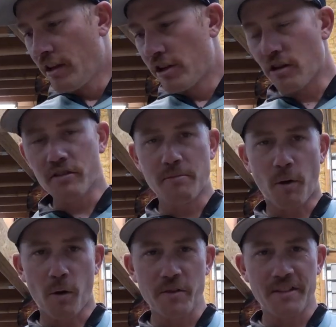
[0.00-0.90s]
drill some
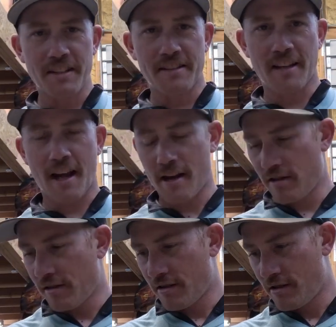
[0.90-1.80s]
holes in these
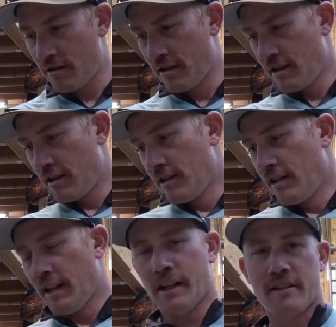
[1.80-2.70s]
tires,
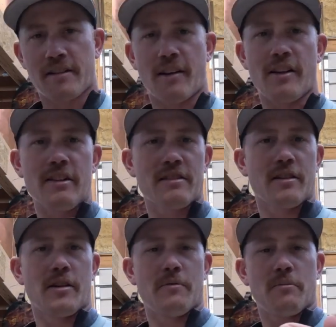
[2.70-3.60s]
install
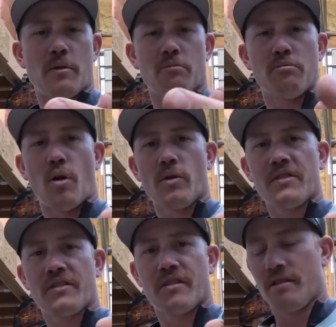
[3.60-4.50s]
some
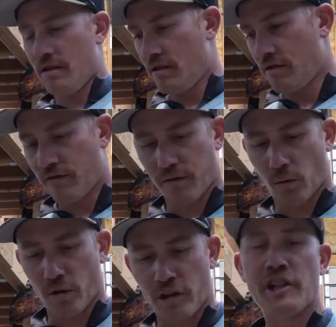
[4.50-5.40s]
bolts
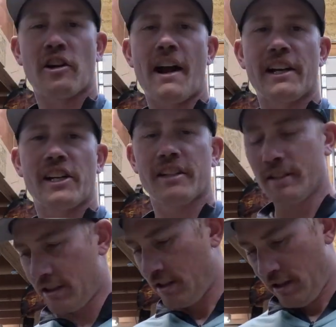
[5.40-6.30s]
for
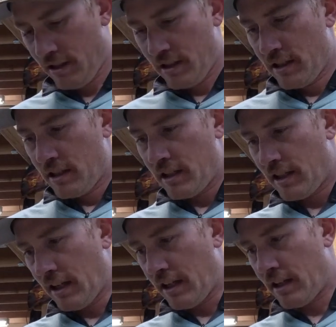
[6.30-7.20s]
traction
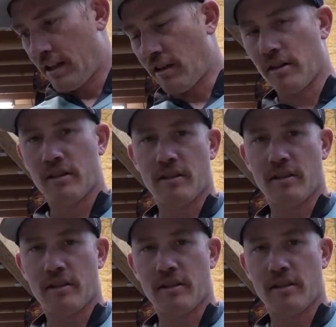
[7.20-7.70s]
in